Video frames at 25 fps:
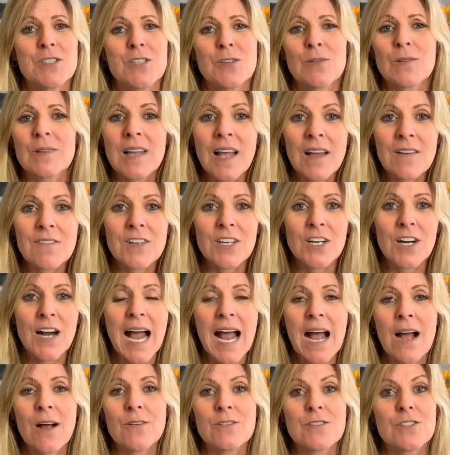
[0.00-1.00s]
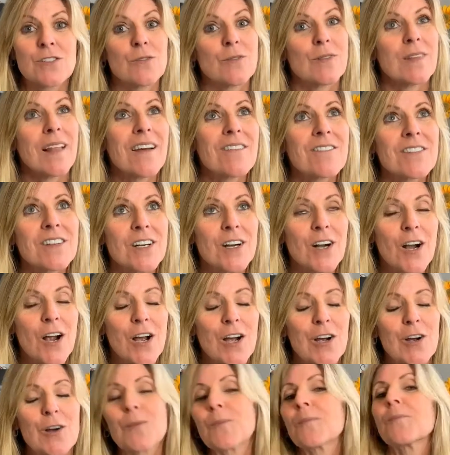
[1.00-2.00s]
You love your house, you love your
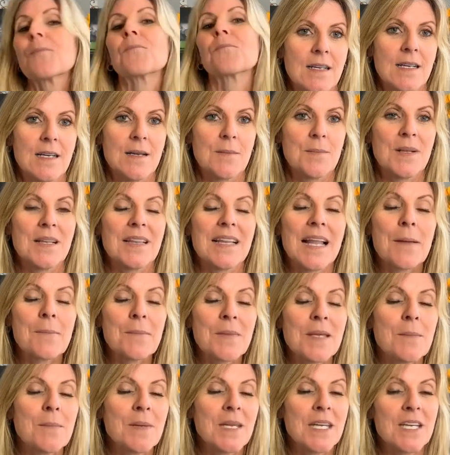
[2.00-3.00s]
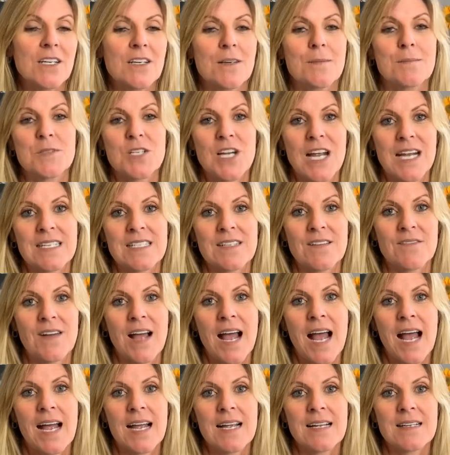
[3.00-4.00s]
home, but let me be your objective
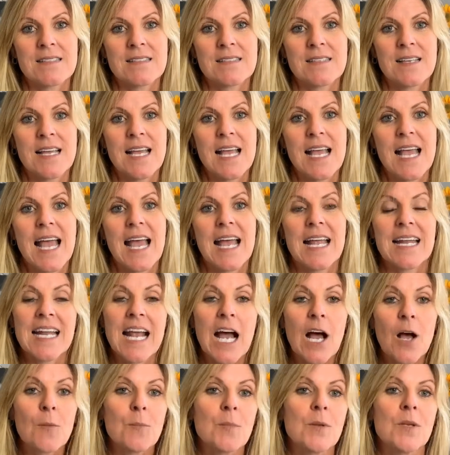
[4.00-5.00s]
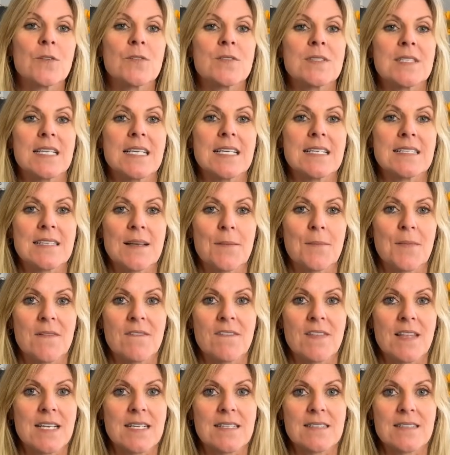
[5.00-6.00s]
eyes and help you see some
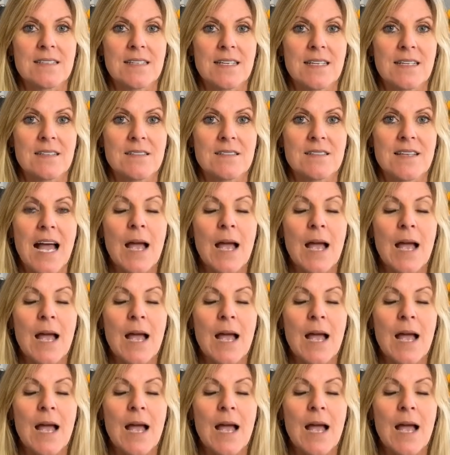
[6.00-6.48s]
of these things.